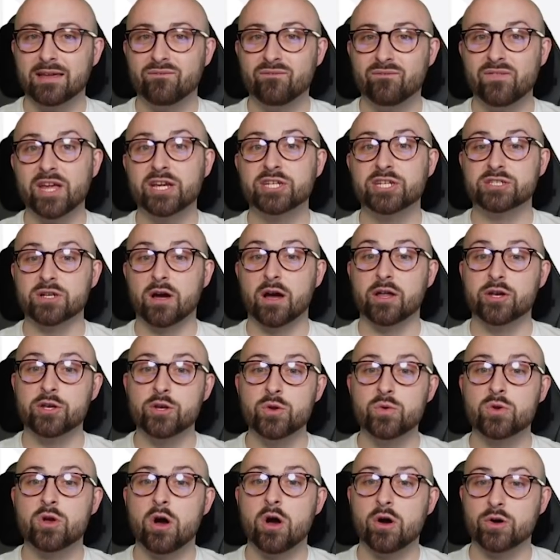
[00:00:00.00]
fixture,
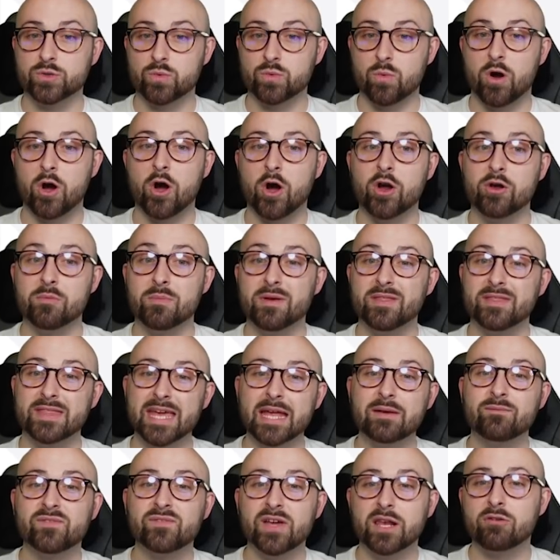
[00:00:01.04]
Newcastle at home,
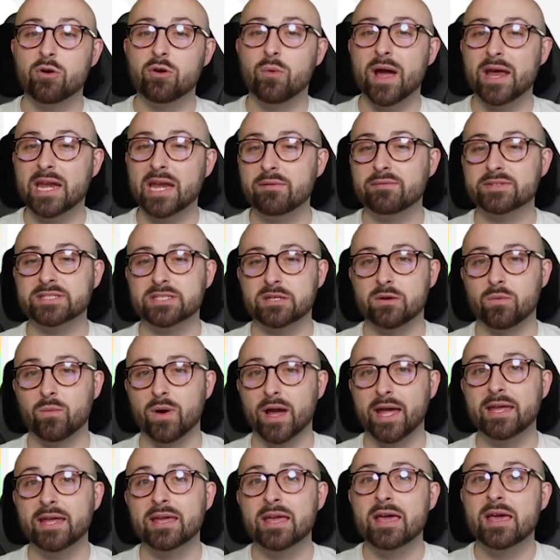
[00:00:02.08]
then Villa away and Everton
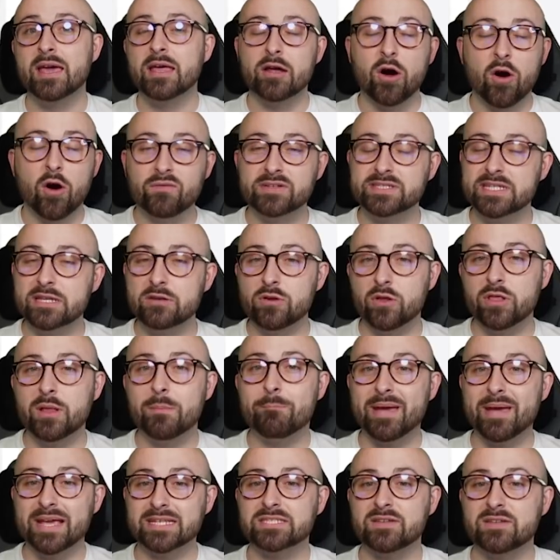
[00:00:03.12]
away, obviously not the
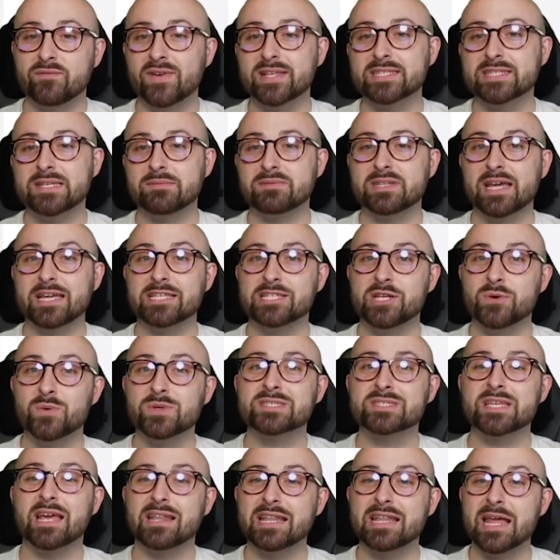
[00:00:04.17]
best defensive data. You
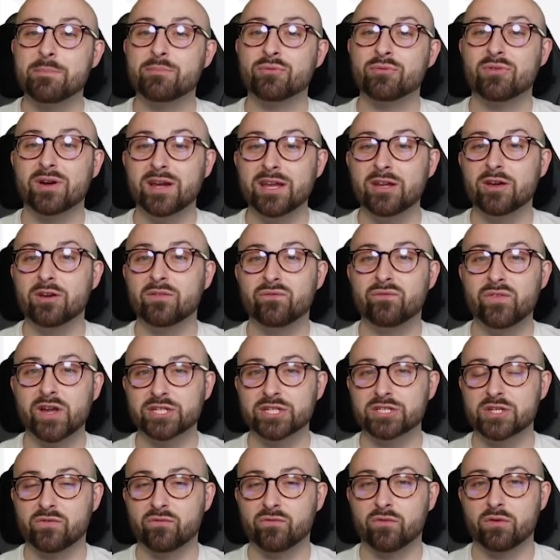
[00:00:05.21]
would say that they're pretty good
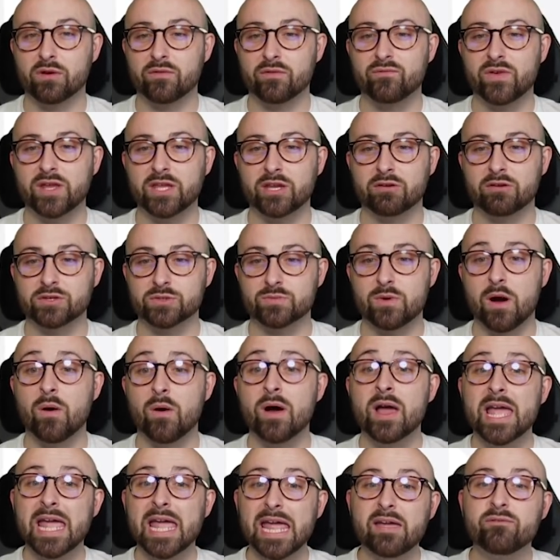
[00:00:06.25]
fixtures for Raphinha as
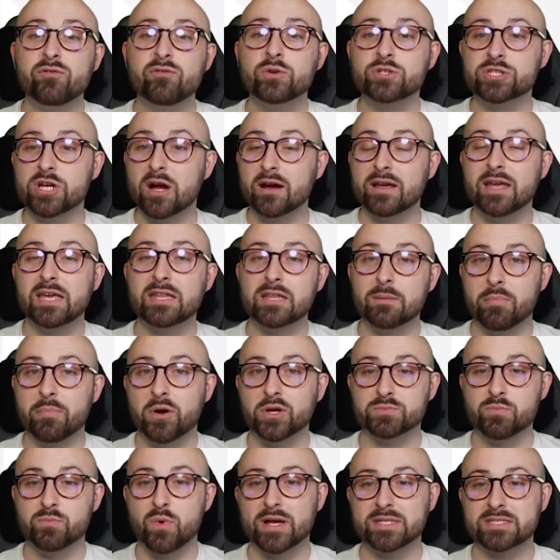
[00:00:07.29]
well. If you chuck in the
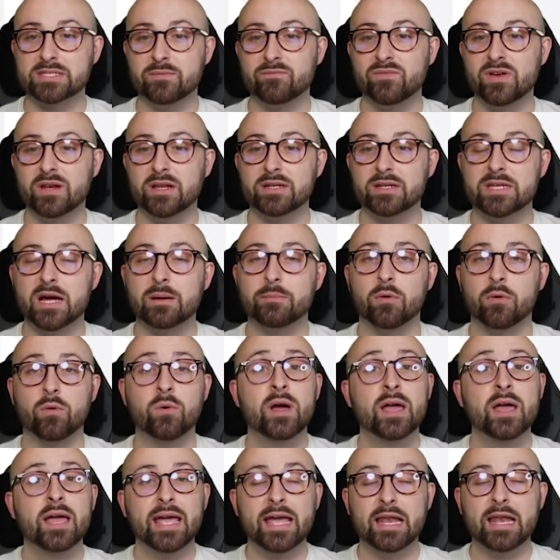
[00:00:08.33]
possible Aston Villa
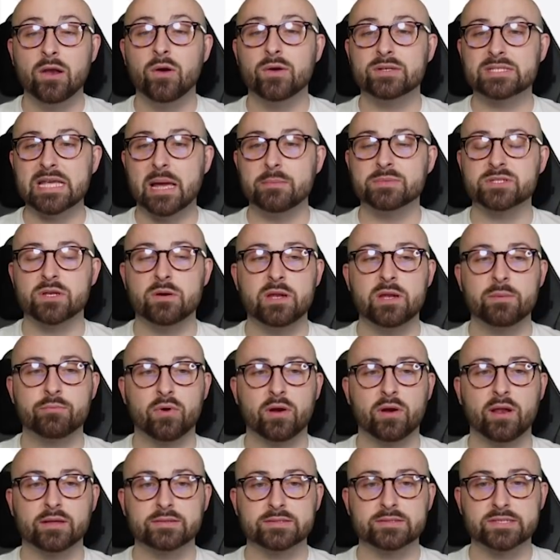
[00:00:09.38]
double, it looks absolutely
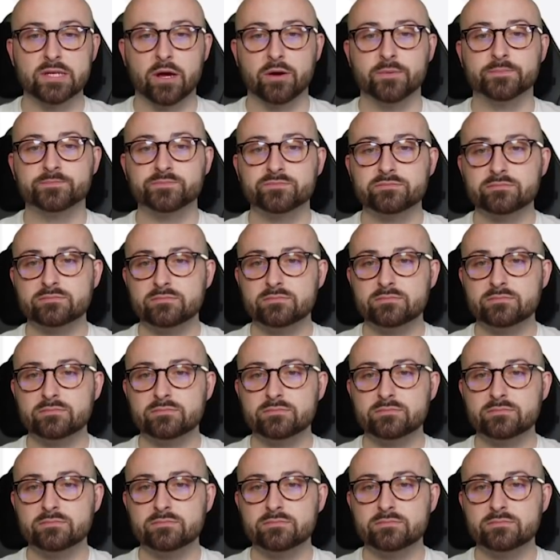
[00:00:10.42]
brilliant. So